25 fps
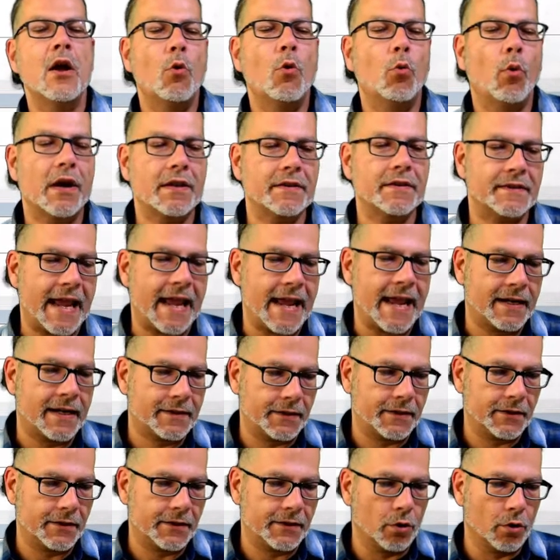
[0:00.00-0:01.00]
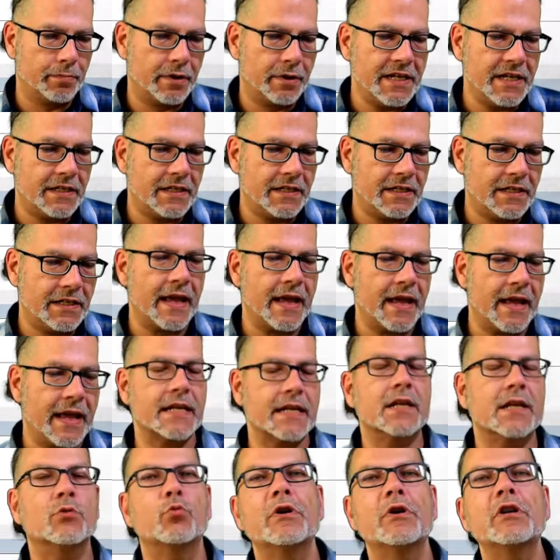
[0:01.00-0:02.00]
Once Access completed that,
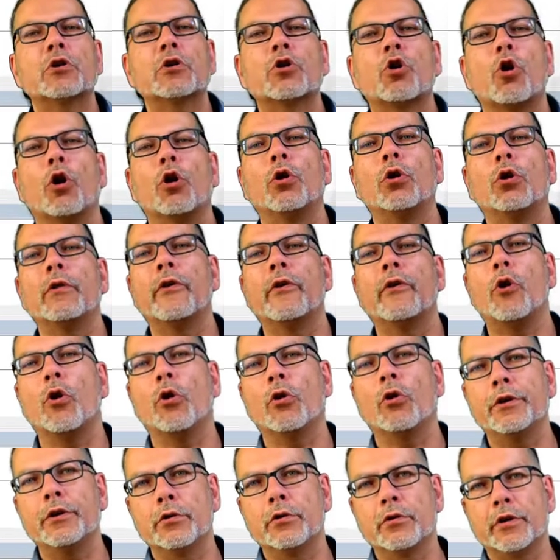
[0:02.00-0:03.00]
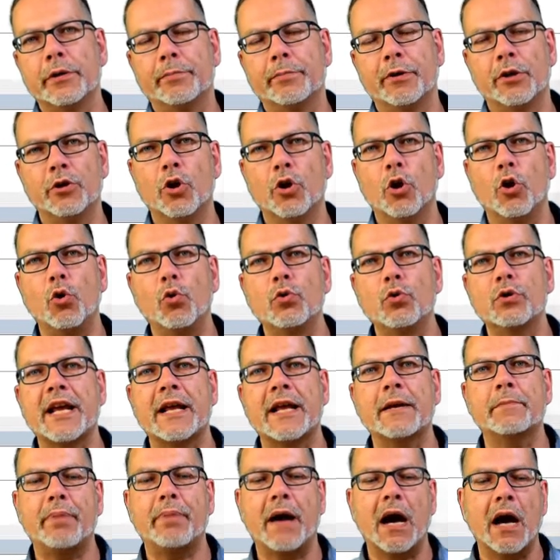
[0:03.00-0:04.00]
it will call the on ribbon load
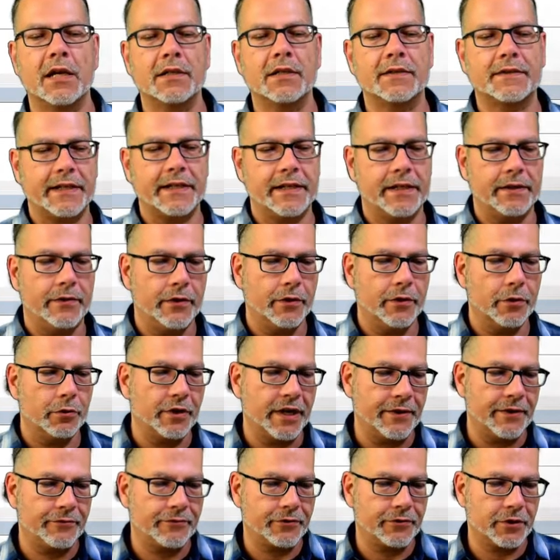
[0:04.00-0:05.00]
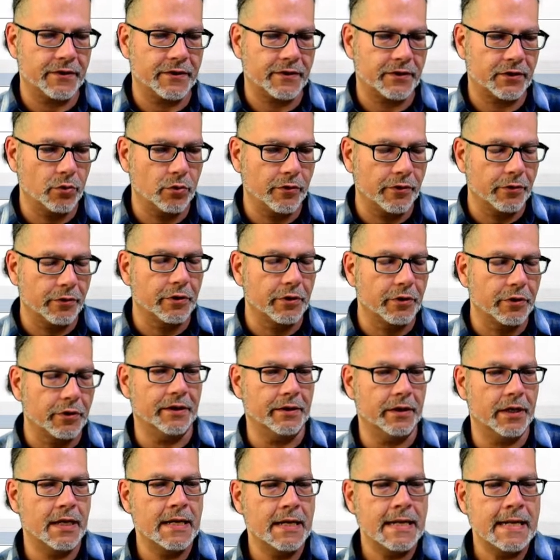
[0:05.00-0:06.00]
and pass in the reference to the ribbon.